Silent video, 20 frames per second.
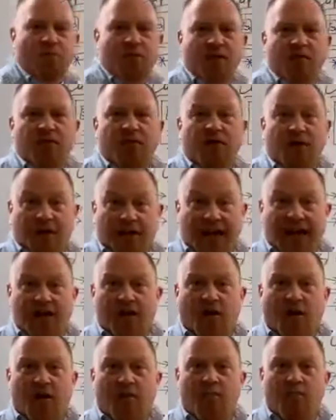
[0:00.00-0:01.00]
people that land
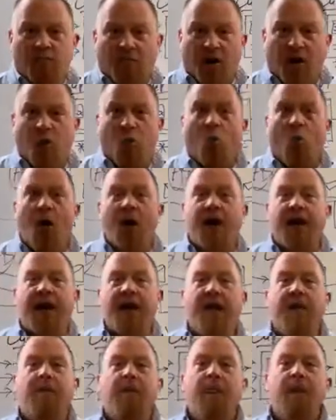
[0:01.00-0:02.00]
on part 1,
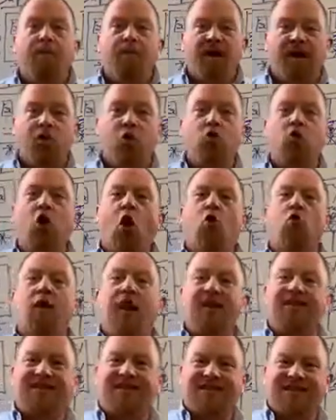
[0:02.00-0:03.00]
but who don't
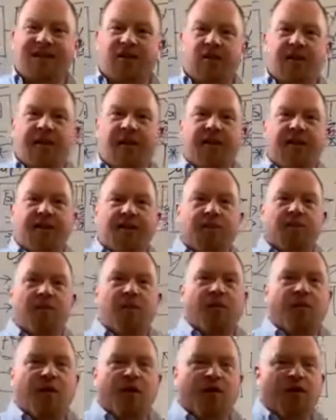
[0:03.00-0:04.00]
necessarily click through to
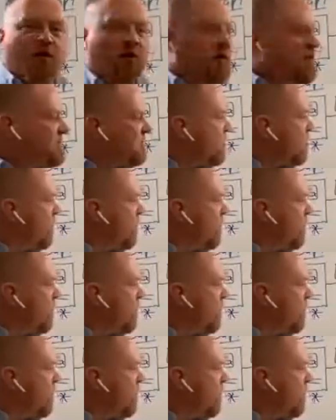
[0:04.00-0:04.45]
part 2. So